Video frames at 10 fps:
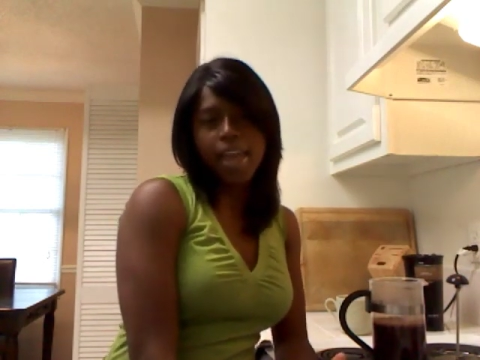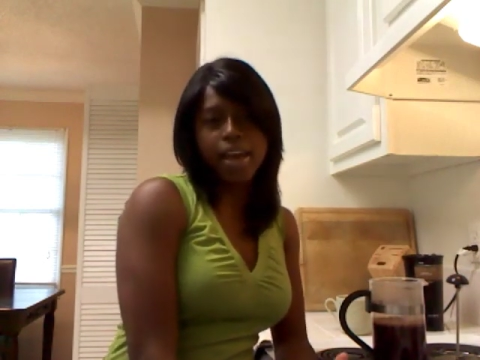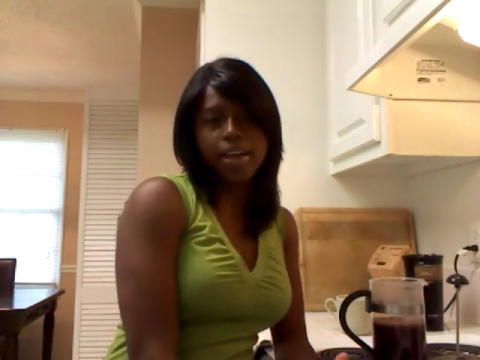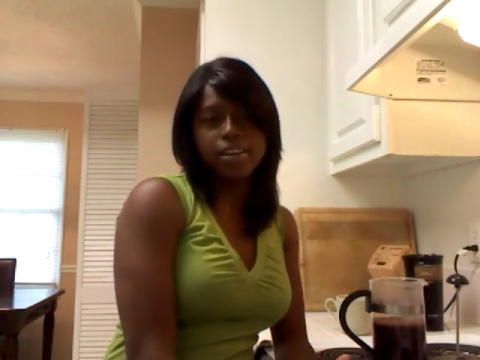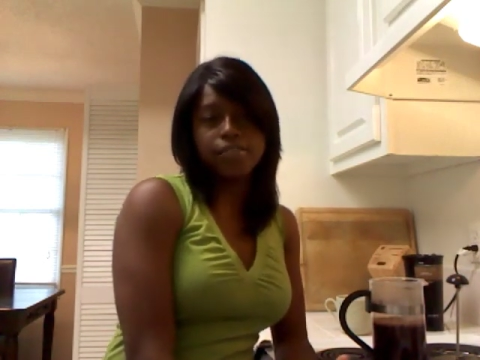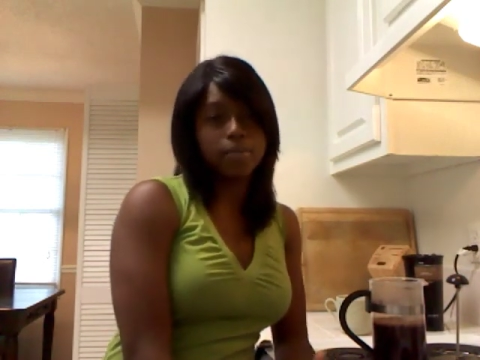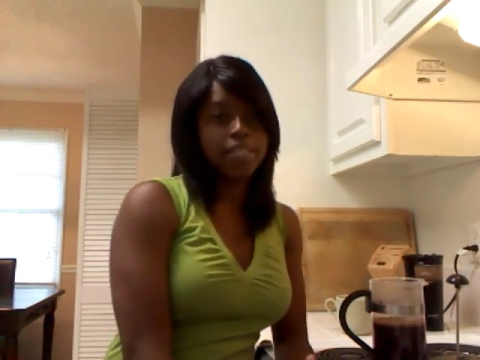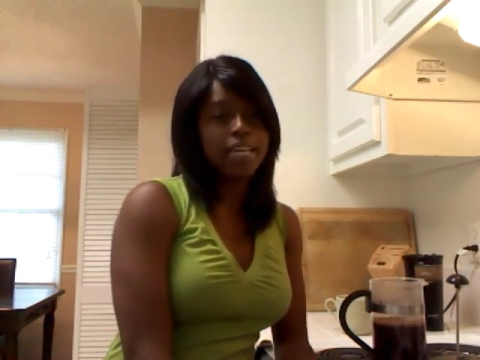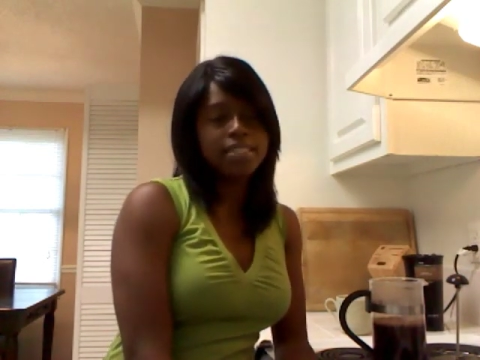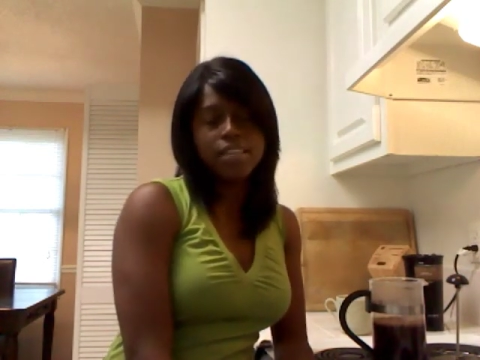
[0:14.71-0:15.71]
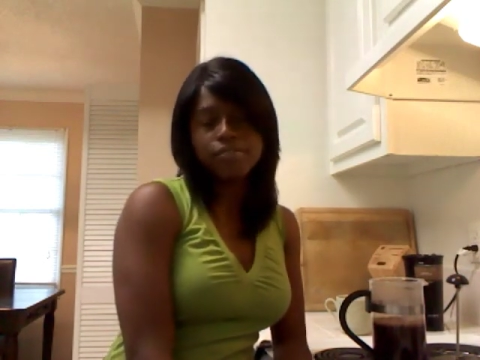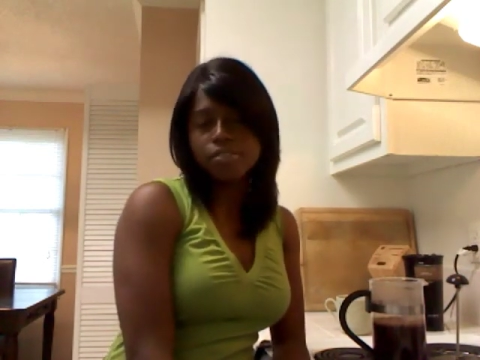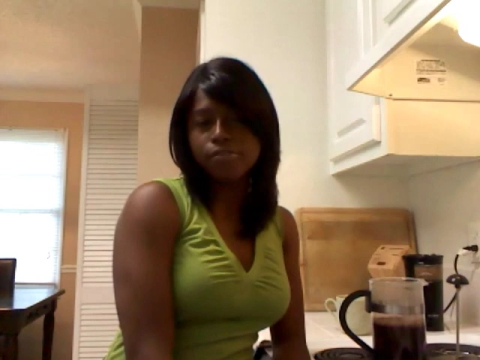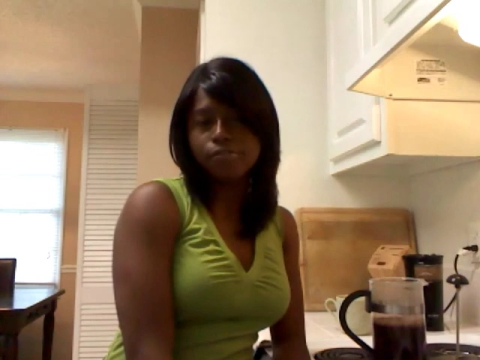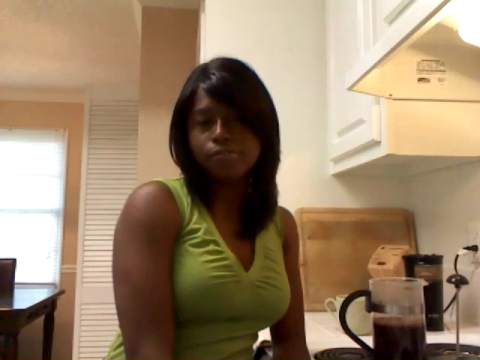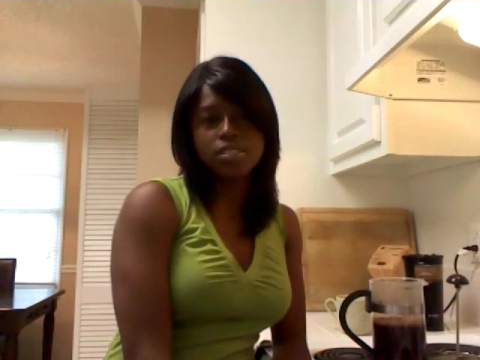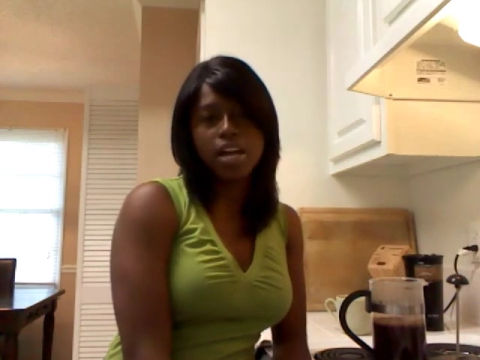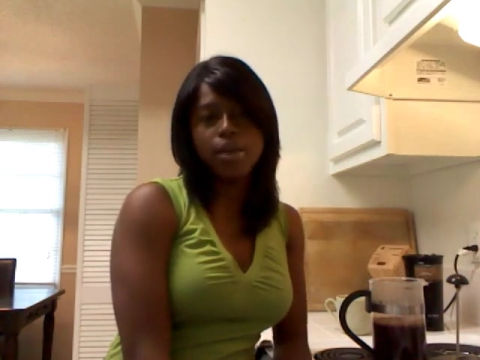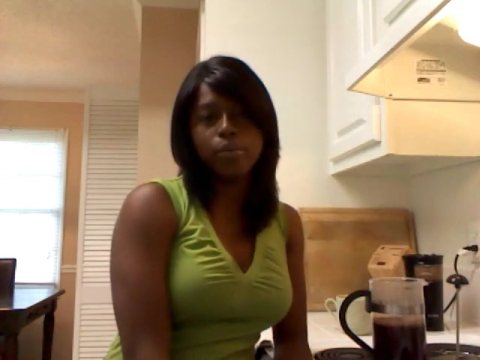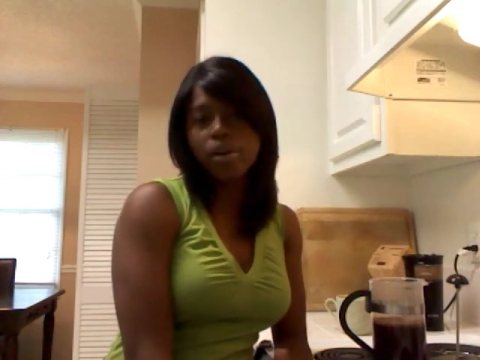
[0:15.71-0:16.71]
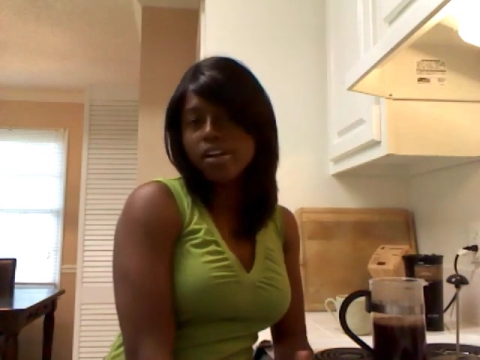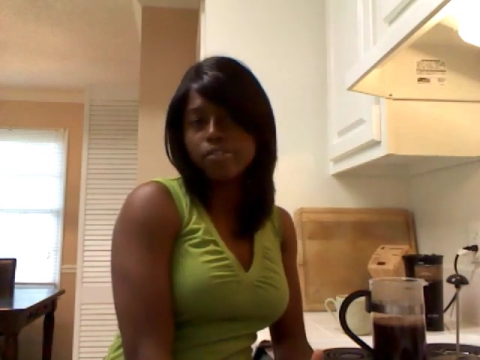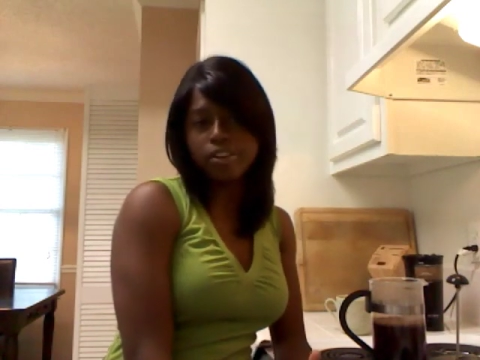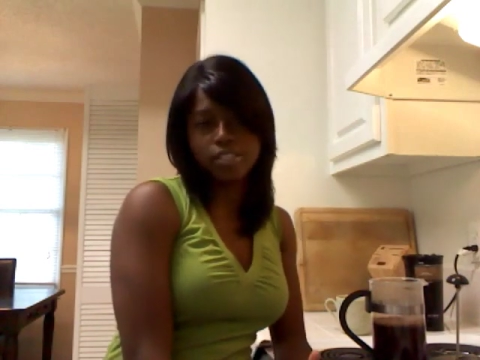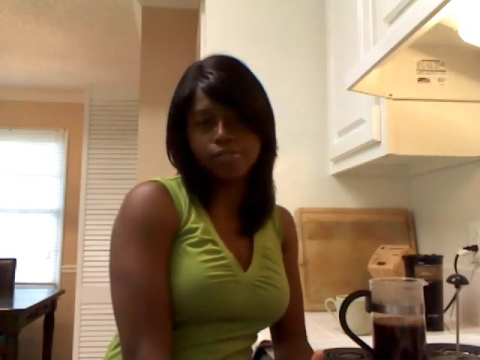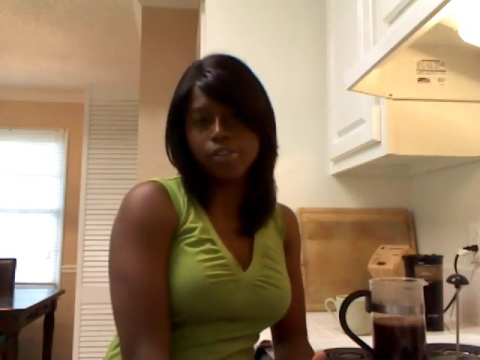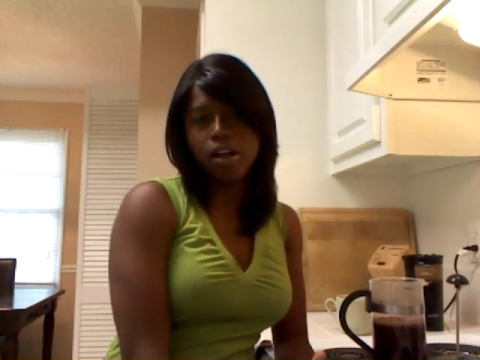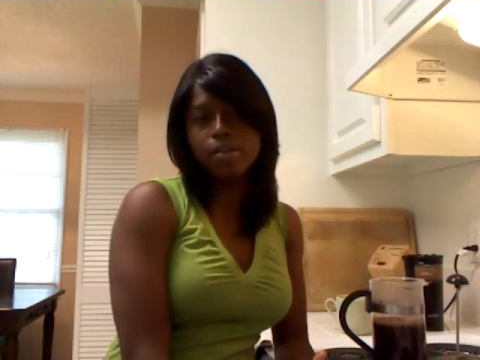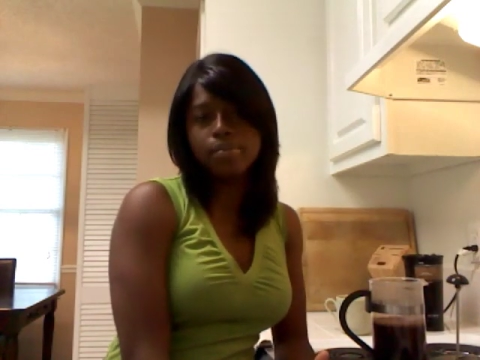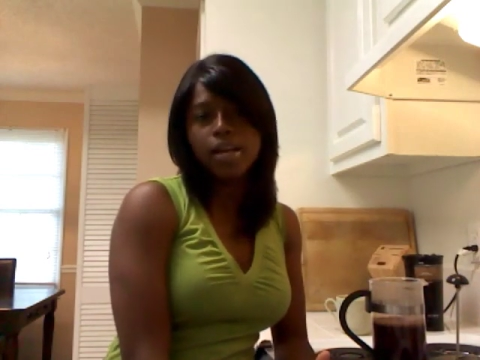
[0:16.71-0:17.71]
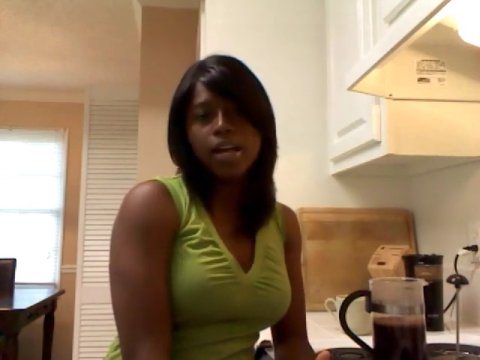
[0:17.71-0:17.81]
and if I'm tasting it for the first time, wherever it's from,